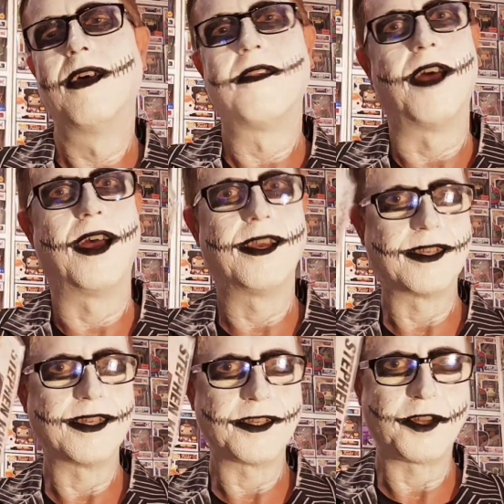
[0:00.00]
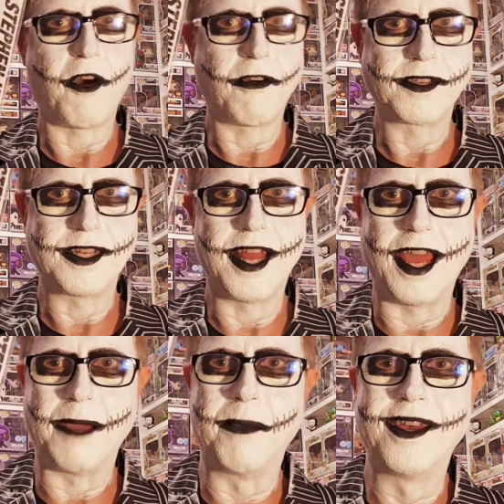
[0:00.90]
That is his dog's
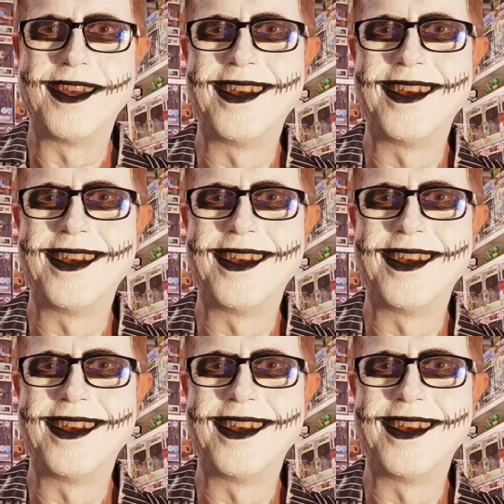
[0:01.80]
name.